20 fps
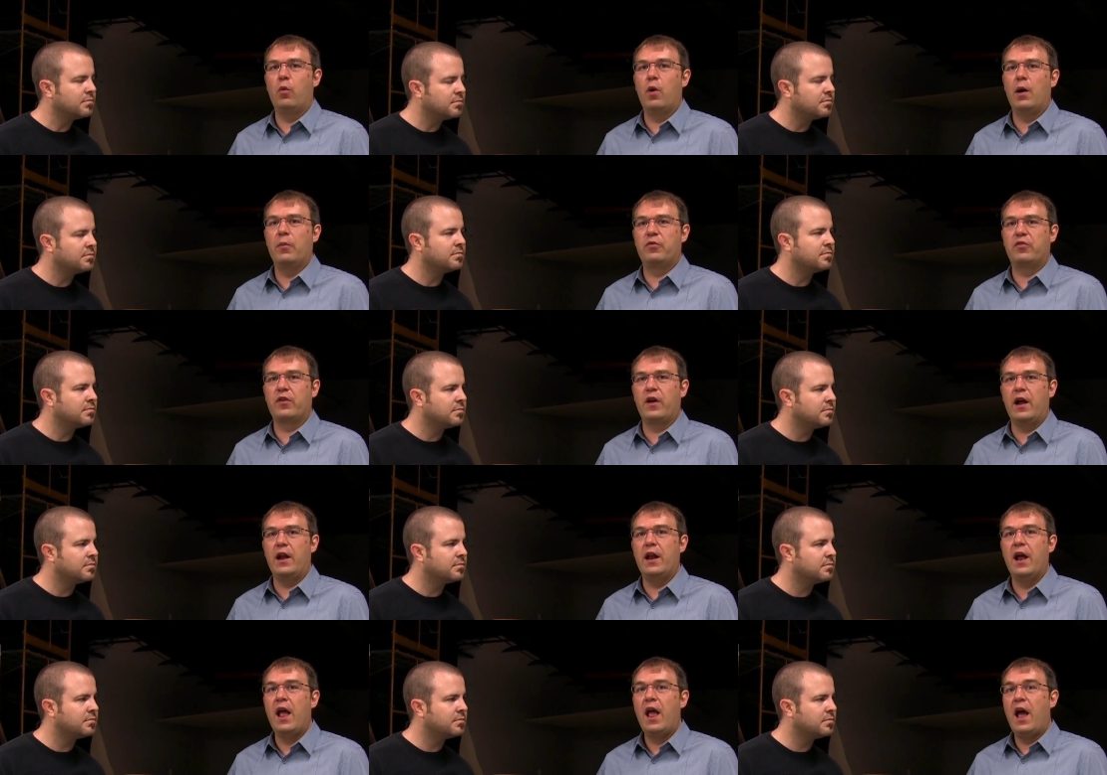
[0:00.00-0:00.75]
Speaker 1: the
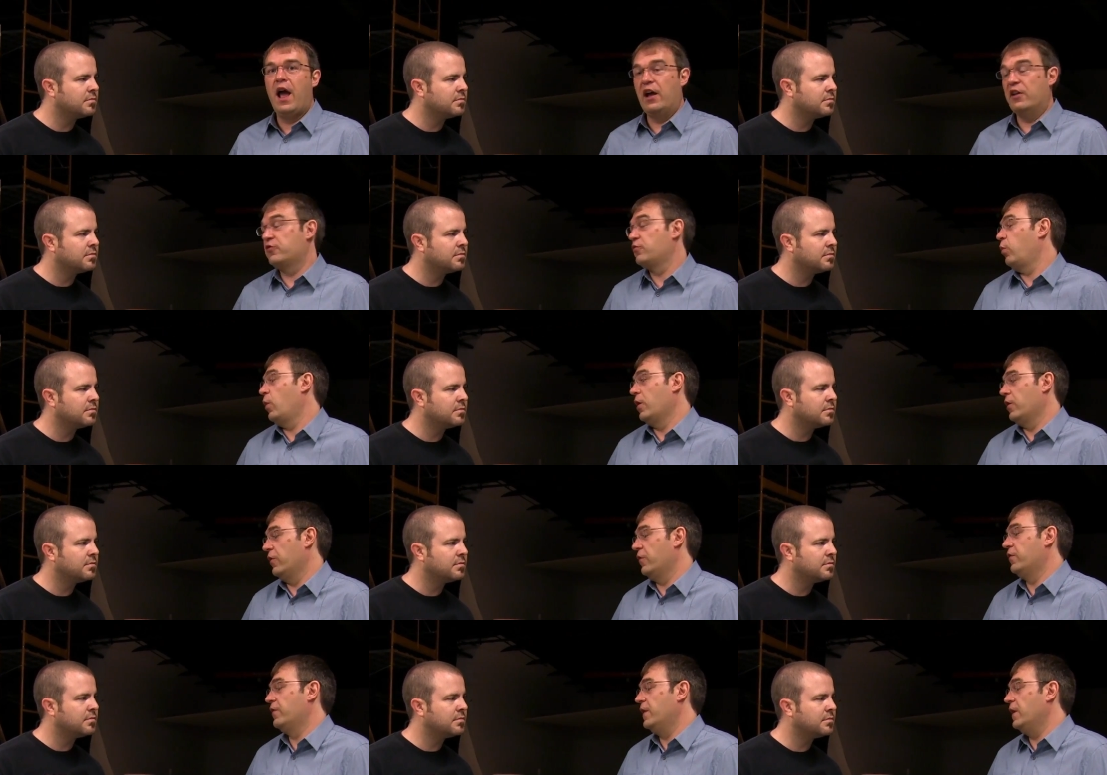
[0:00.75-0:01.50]
website, as
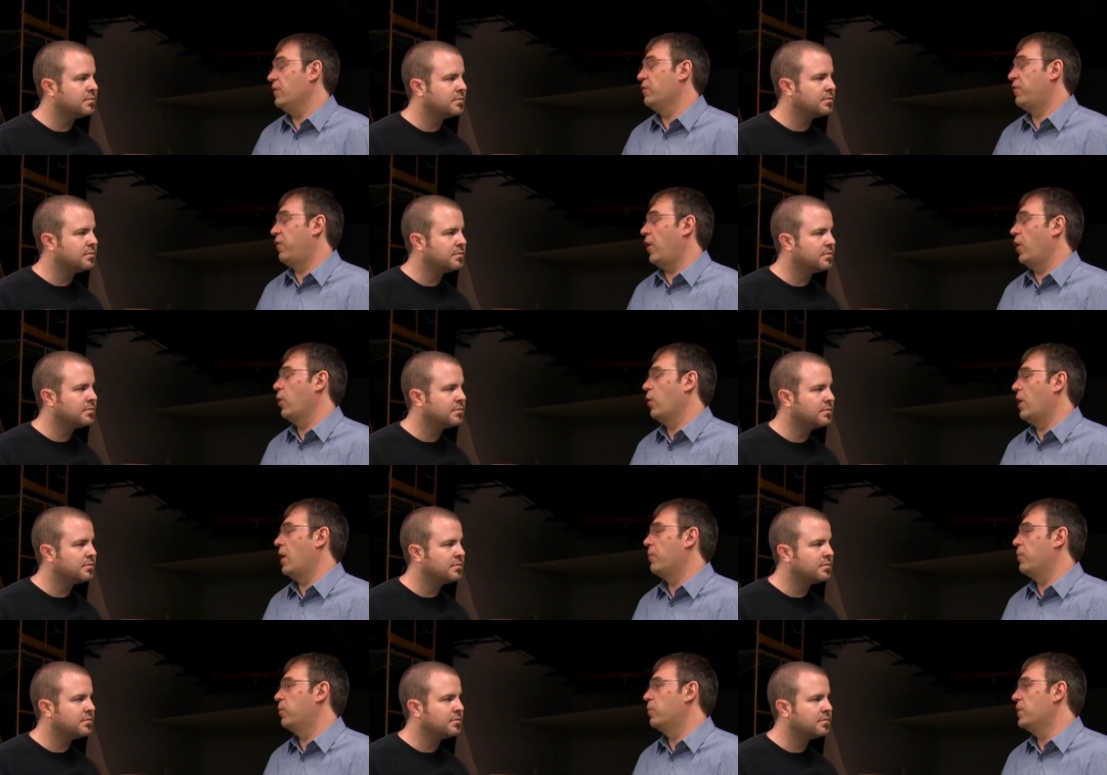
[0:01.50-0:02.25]
well as the
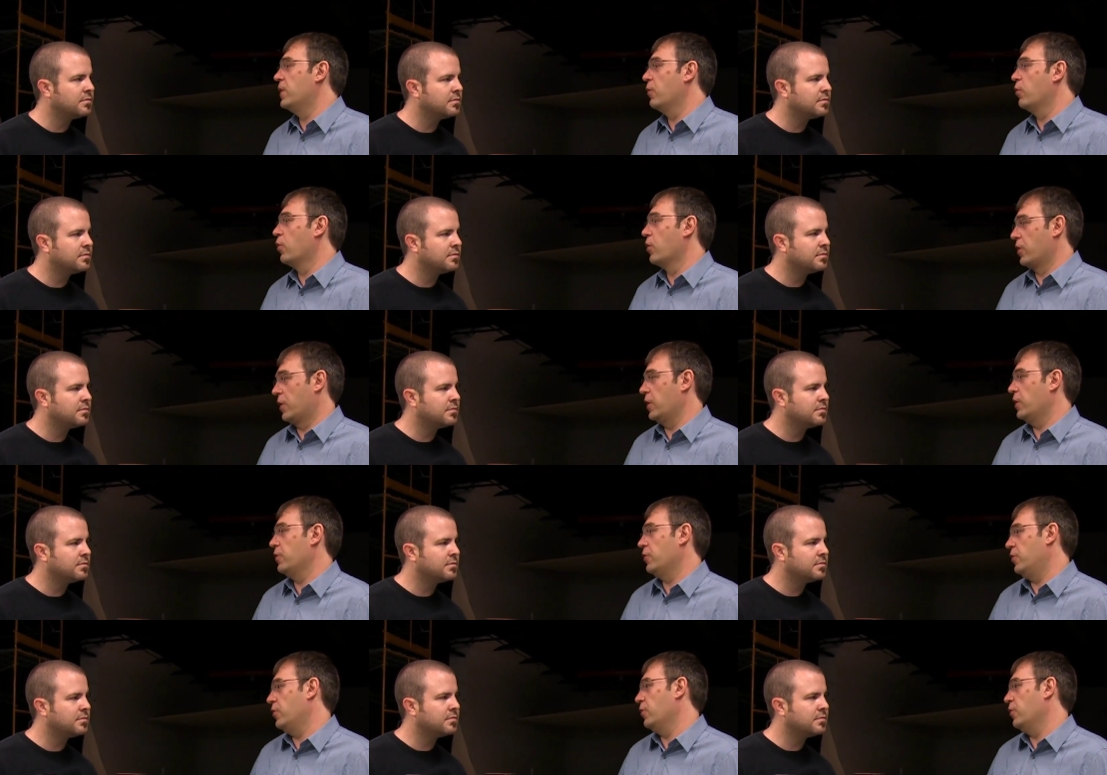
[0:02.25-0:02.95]
follow up that we're going to